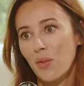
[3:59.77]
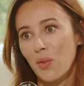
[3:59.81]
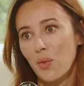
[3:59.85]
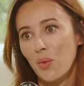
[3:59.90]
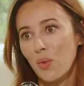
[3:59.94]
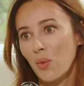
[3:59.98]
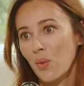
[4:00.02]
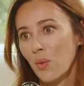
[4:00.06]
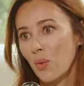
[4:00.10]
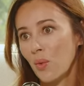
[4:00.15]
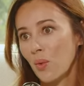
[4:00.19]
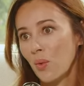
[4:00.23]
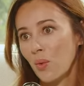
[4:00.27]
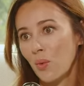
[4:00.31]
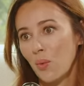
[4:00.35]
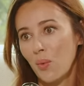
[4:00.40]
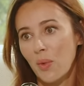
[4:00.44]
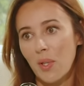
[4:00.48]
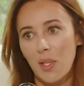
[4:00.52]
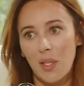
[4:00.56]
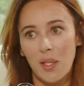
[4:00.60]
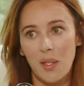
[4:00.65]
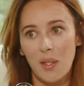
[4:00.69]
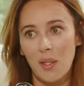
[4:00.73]
to
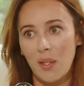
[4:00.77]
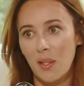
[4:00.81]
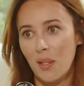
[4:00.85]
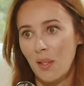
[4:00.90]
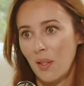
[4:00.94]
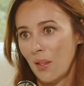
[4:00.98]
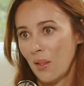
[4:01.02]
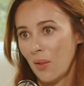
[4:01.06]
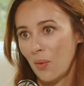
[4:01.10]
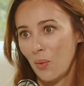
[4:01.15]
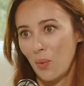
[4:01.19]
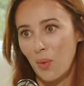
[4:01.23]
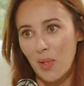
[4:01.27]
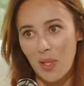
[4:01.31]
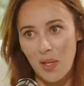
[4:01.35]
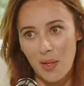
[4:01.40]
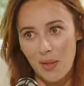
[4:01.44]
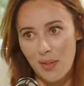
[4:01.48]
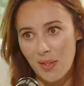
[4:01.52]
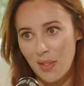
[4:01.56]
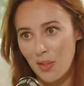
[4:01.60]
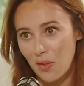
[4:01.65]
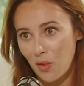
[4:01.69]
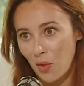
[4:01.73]
really
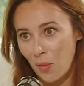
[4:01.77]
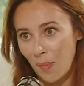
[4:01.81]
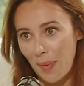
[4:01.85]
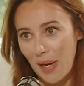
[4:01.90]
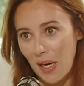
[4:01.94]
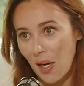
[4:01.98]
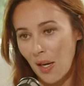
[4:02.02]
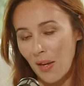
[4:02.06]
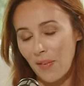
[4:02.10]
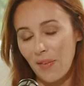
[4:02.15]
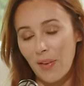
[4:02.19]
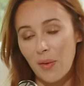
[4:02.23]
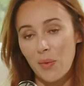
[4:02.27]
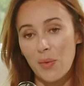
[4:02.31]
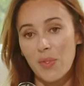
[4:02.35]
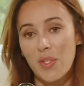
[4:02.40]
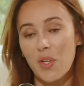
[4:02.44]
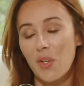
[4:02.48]
reconsider my life. I was